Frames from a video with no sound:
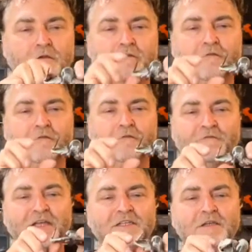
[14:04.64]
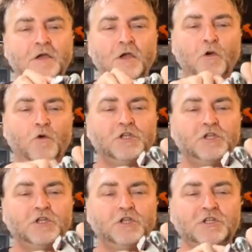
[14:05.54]
fighter, which
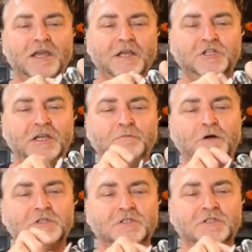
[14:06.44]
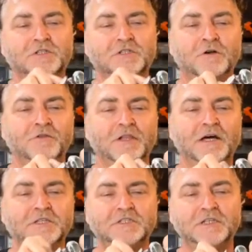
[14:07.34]
I actually unboxed on the
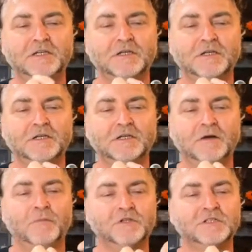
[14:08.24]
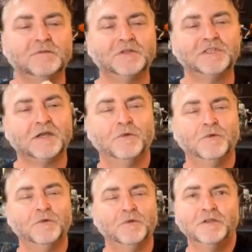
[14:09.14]
last unboxing, on my second one.
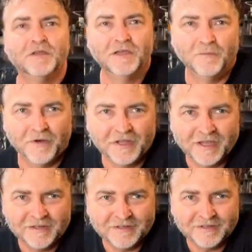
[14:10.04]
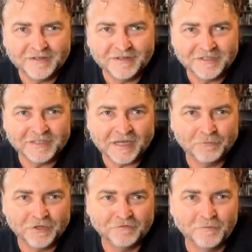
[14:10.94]
But again, a second one
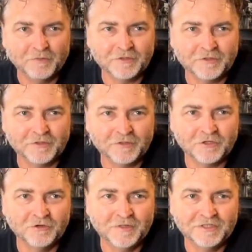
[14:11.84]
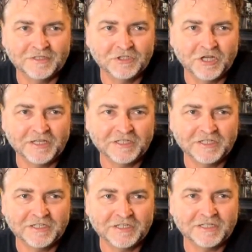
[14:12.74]
of Obi-Wan Kenobi's Jedi
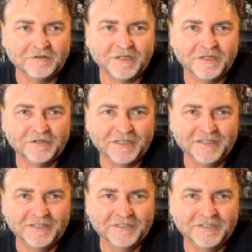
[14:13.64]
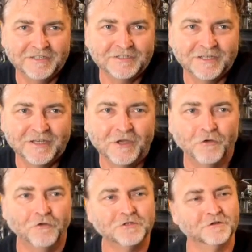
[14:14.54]
Starfighter is
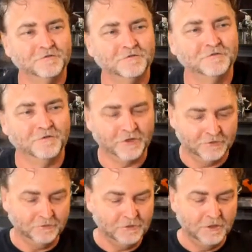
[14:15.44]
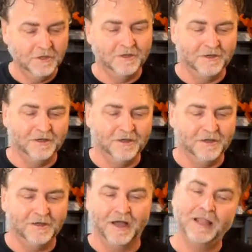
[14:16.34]
also very cool.
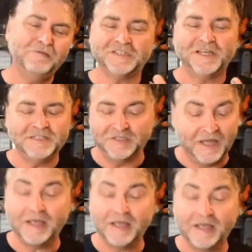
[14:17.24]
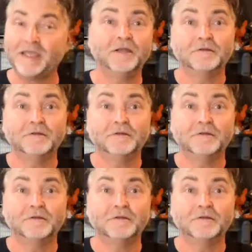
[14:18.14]
I love the size of these. Again,